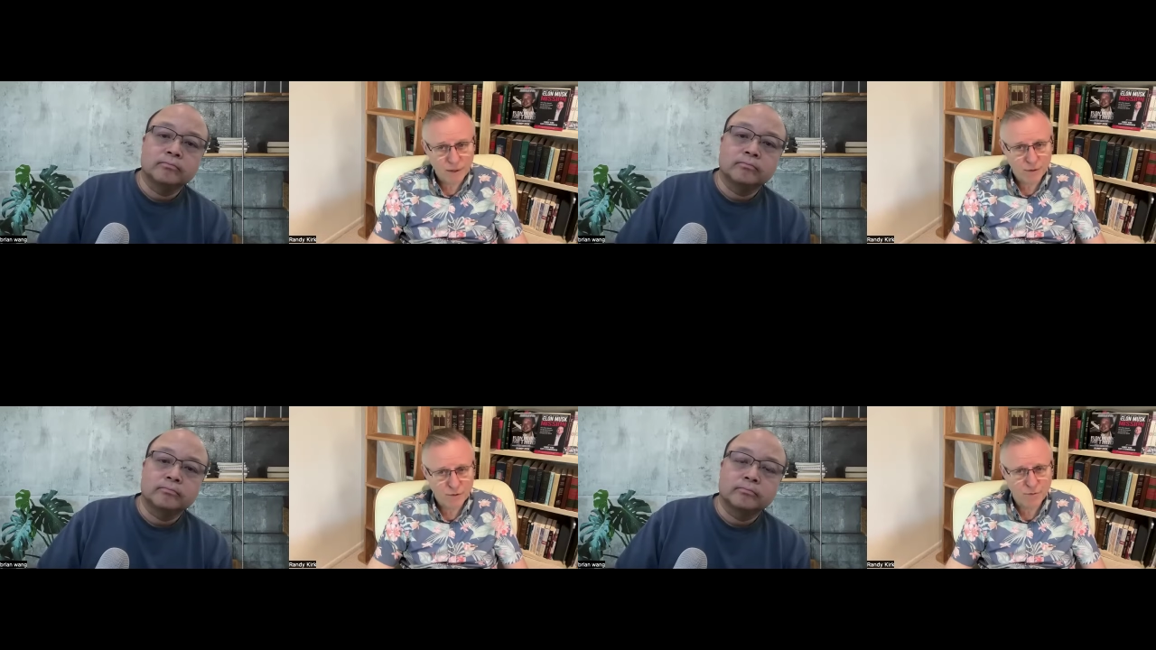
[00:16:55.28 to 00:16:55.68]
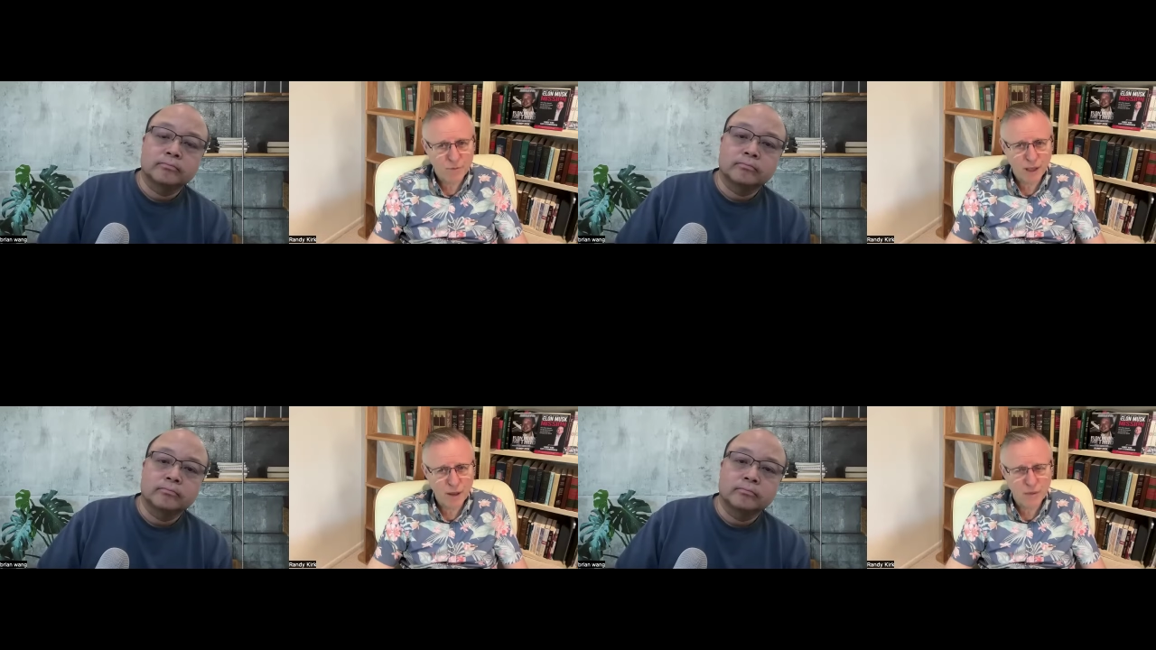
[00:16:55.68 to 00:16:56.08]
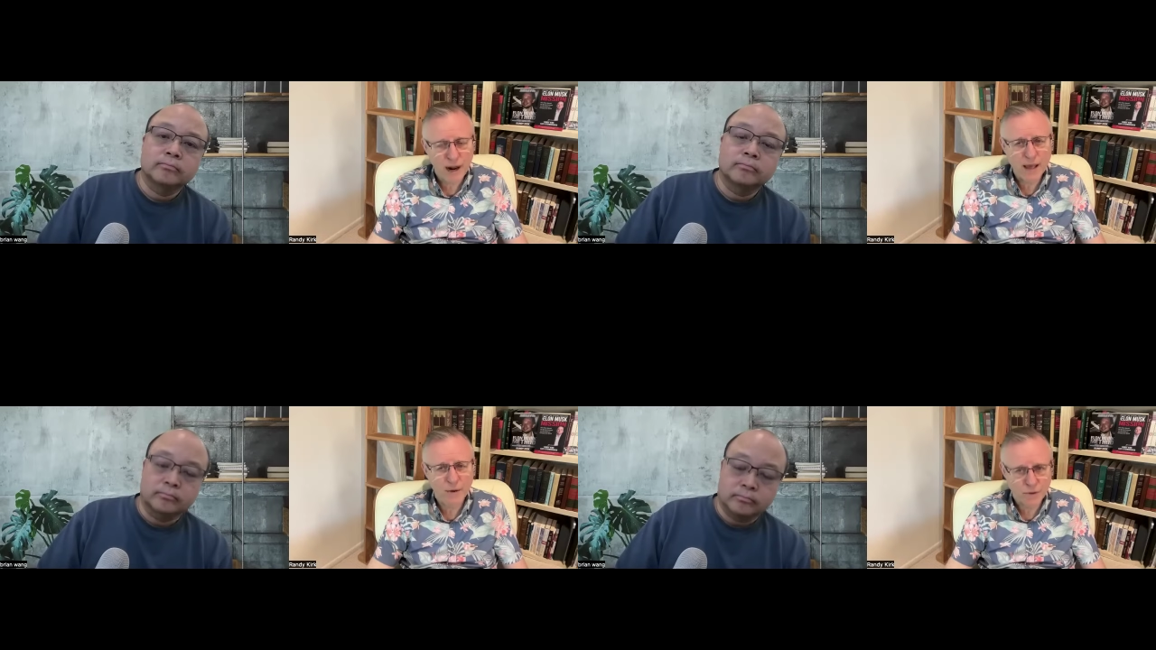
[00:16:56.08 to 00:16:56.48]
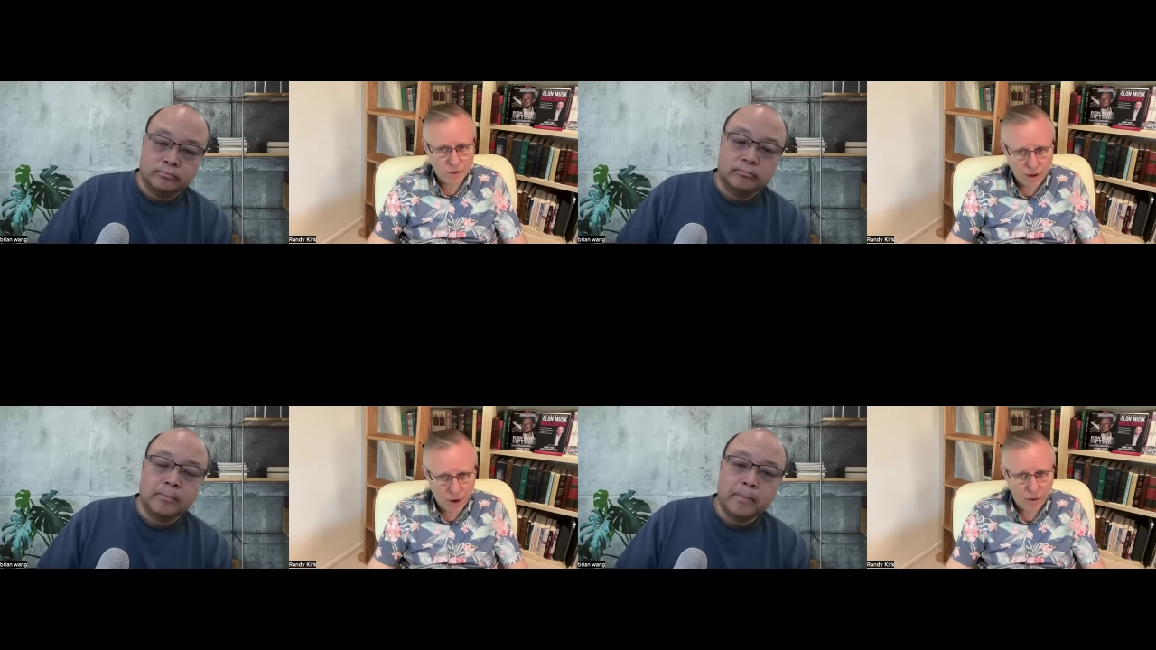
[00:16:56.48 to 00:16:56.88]
Speaker 1: you know, playing with it. I don't
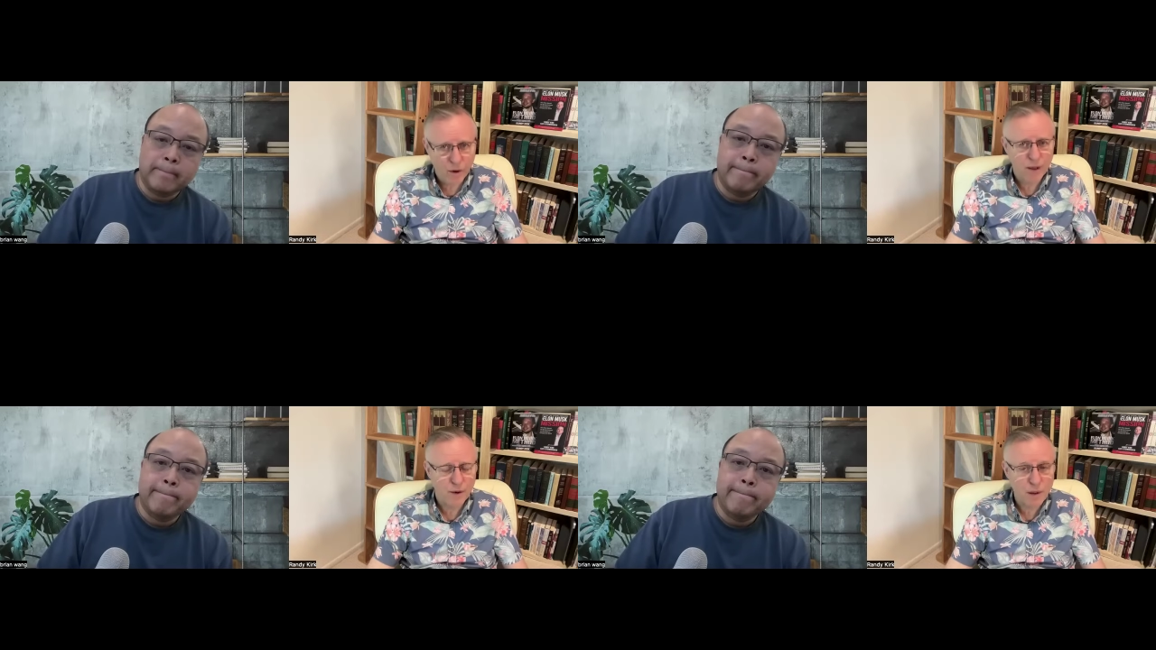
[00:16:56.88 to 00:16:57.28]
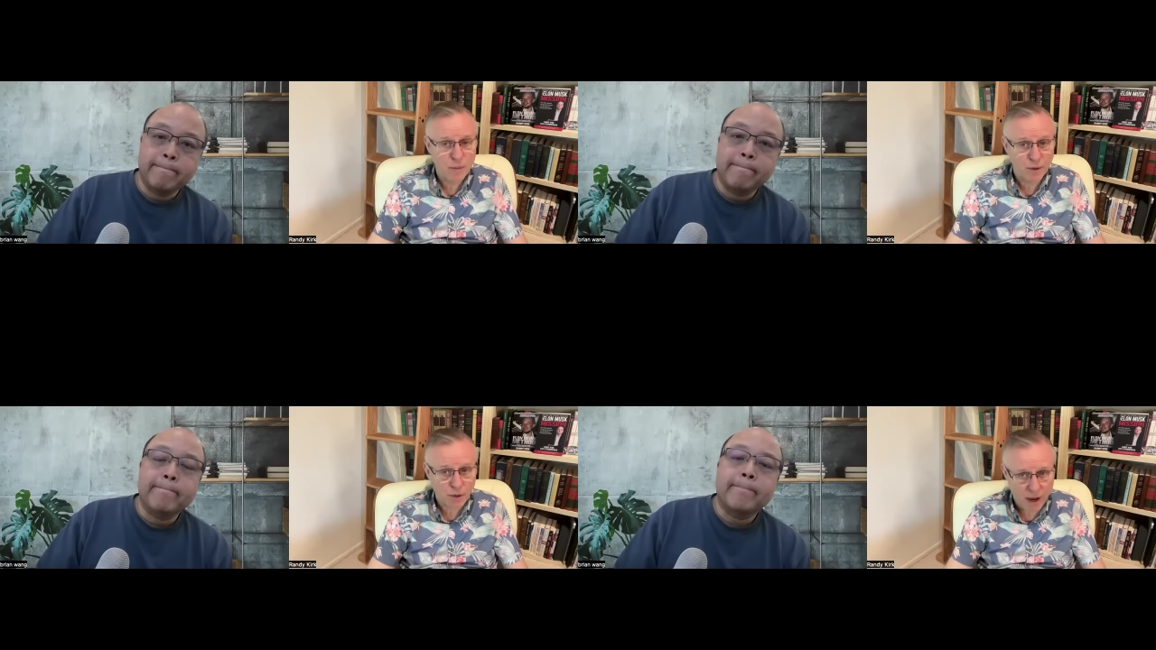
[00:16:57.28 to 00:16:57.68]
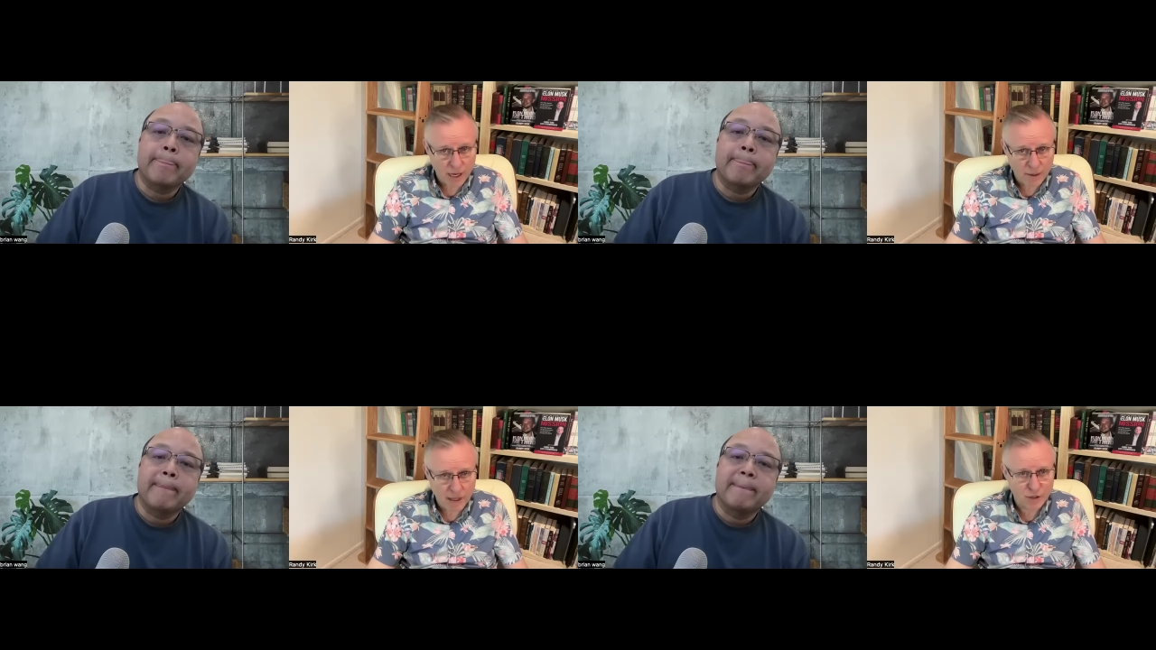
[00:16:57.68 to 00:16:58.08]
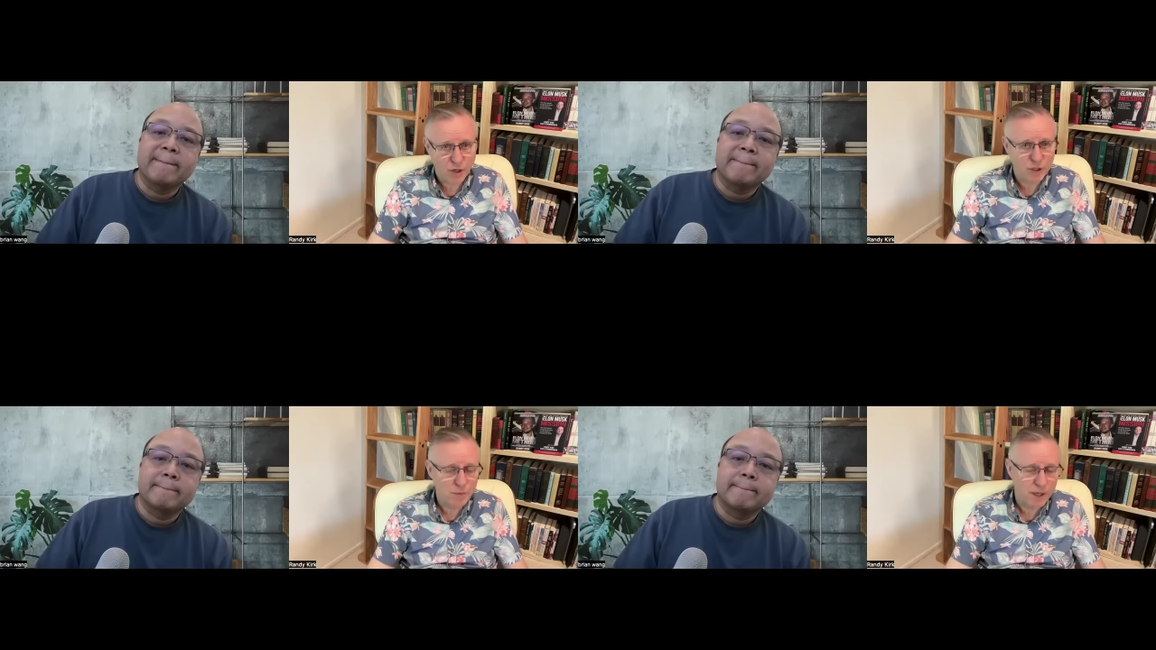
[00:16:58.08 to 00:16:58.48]
know. Other people are talking about
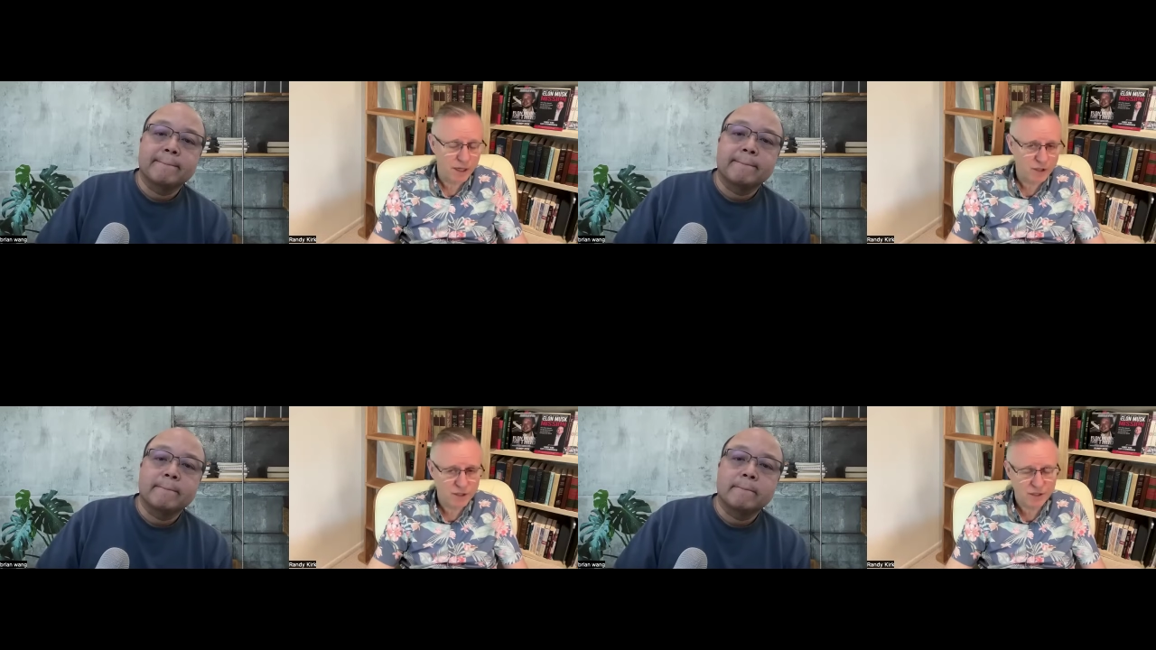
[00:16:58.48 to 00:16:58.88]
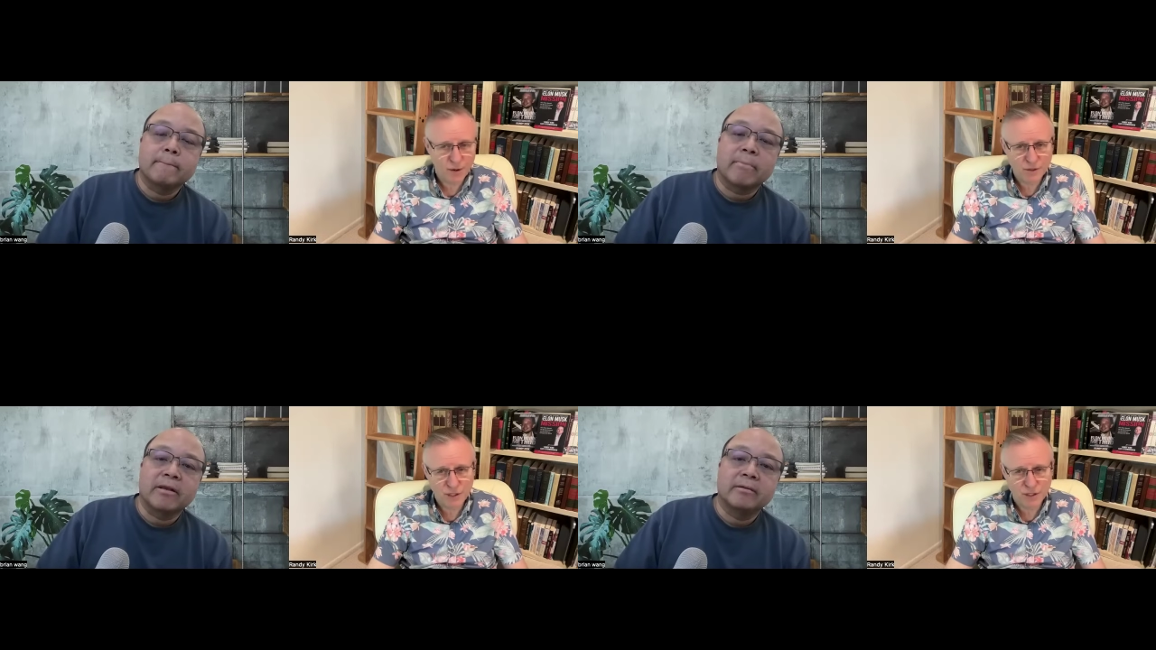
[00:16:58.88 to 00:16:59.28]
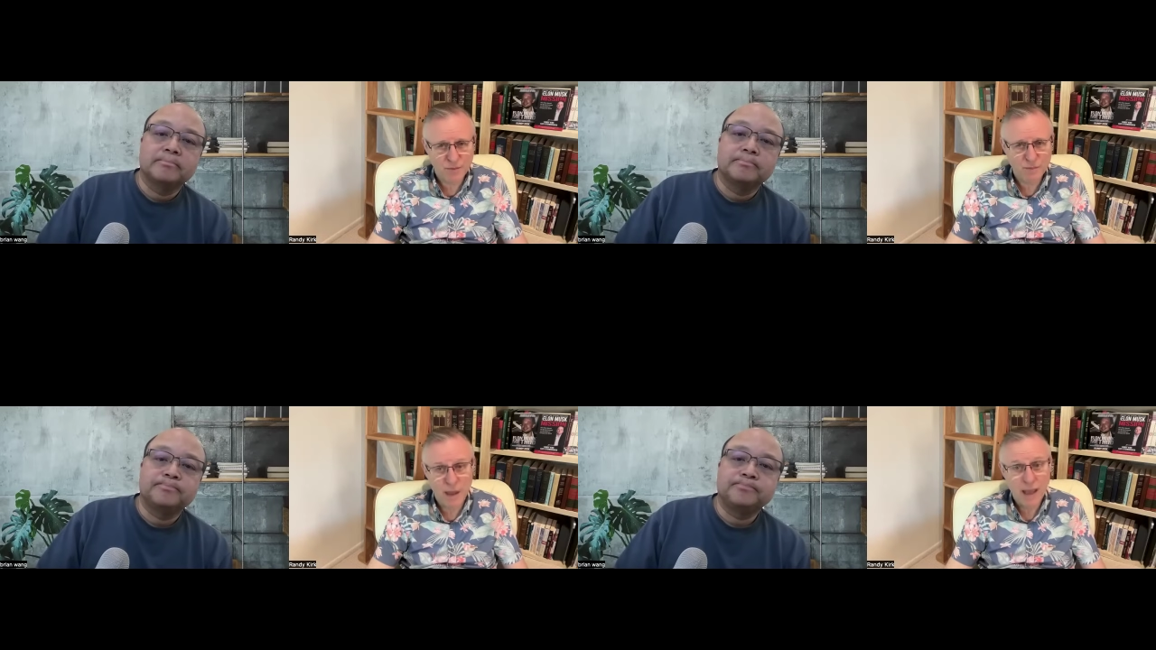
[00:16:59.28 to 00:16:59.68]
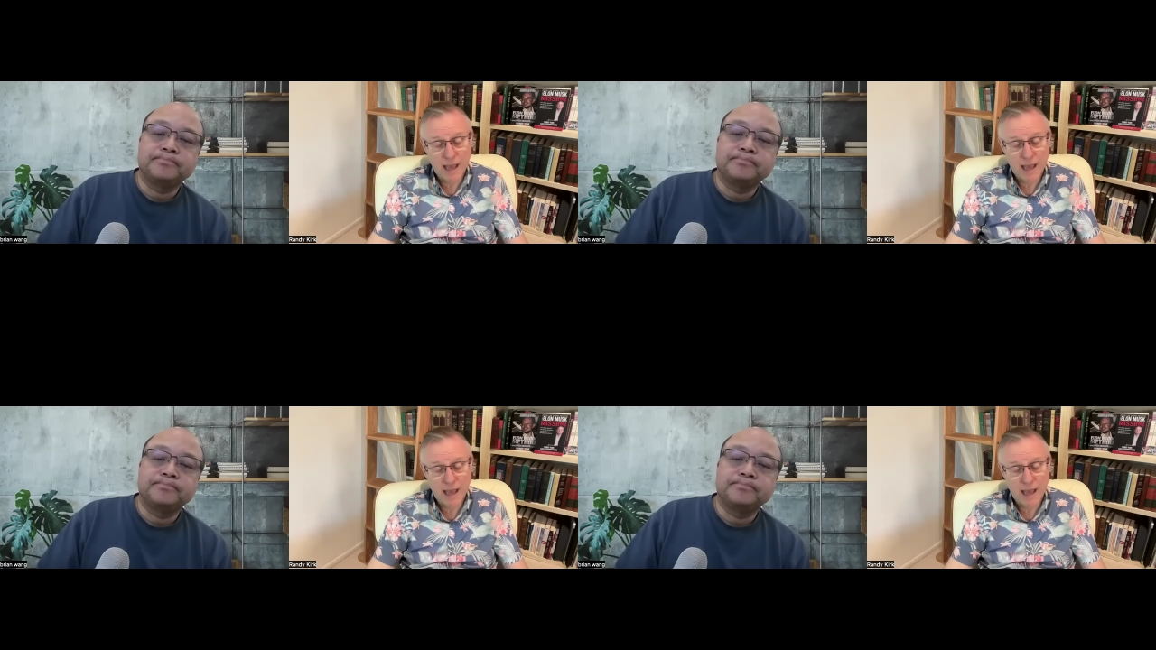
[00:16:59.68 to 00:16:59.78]
search because, you know, it's going to,